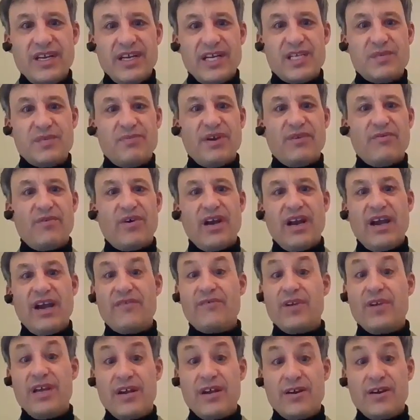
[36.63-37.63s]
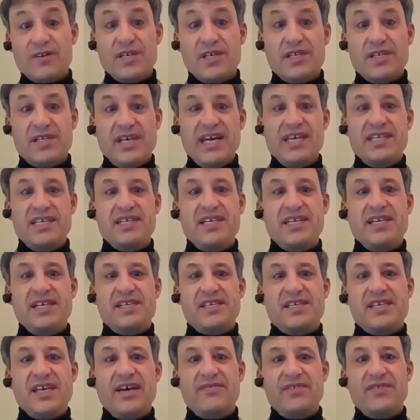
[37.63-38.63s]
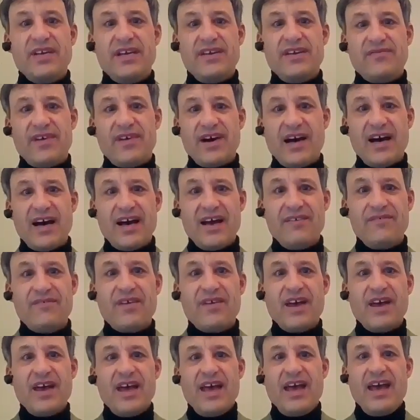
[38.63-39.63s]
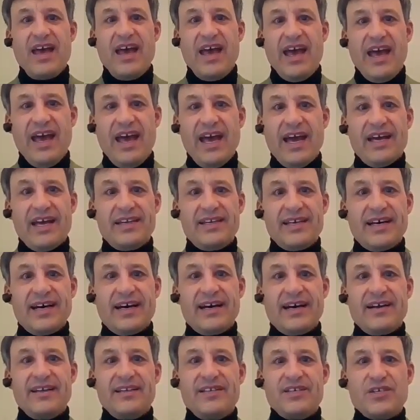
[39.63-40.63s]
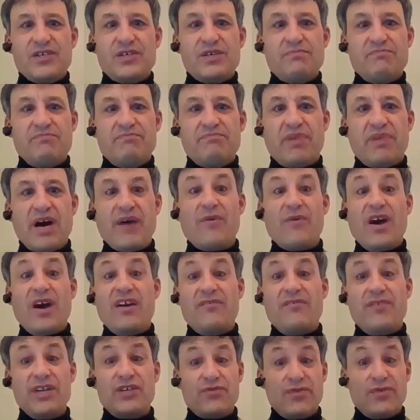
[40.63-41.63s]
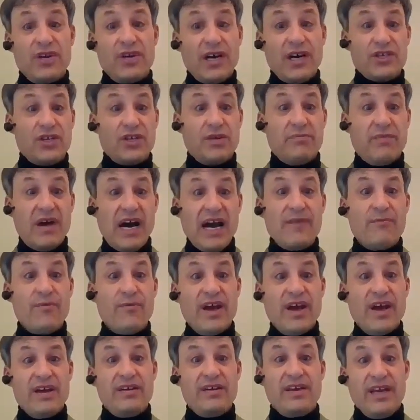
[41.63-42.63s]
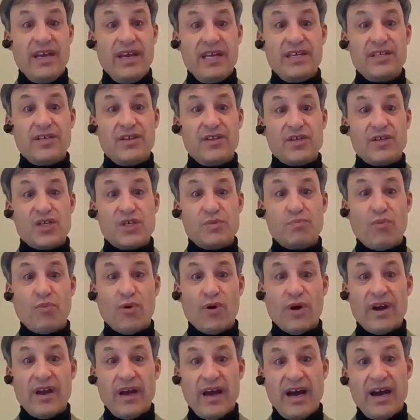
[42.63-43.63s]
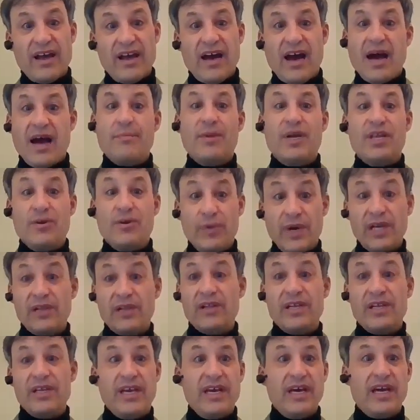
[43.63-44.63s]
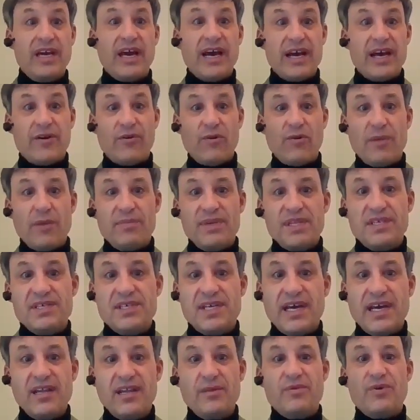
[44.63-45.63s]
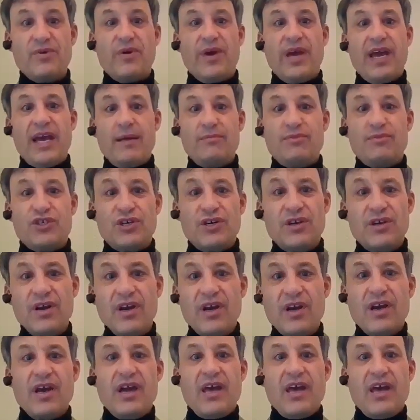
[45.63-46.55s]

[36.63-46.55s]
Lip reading: It's been run every year since 1875. And just by way of introduction, my way into the sport, I'm a New England kid. I grew up in Salem, New Hampshire.